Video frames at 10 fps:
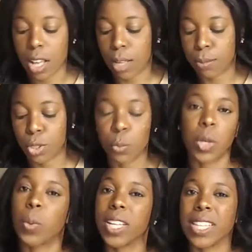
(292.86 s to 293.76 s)
So we
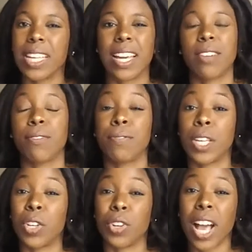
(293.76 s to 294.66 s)
quickly kind of
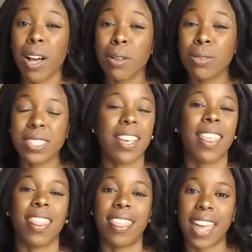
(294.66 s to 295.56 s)
figured out
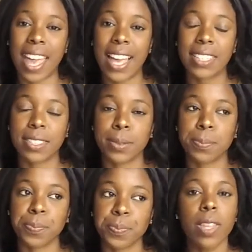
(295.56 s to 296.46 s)
that
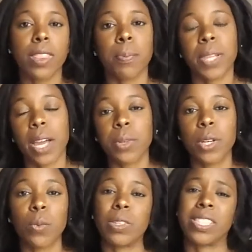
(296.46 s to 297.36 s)
the Plaquenil
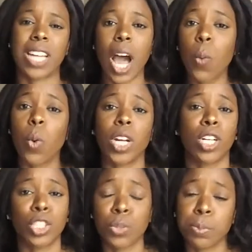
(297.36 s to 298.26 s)
was not
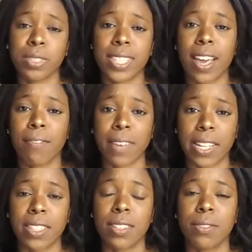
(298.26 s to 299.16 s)
100%
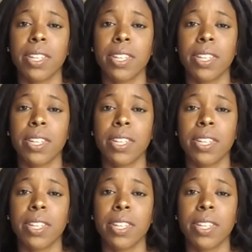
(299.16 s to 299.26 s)
effective